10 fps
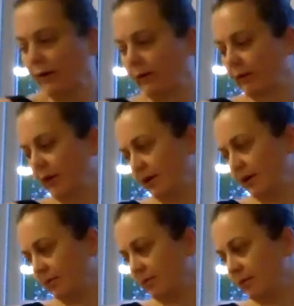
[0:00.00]
Okay,
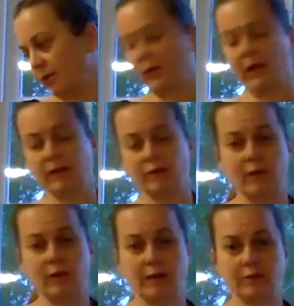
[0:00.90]
so that's
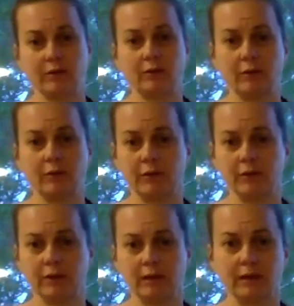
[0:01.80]
reaction quotient
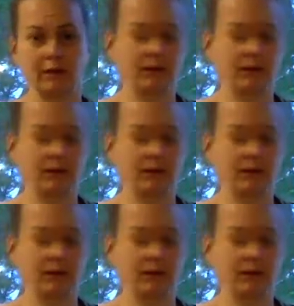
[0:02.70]
in a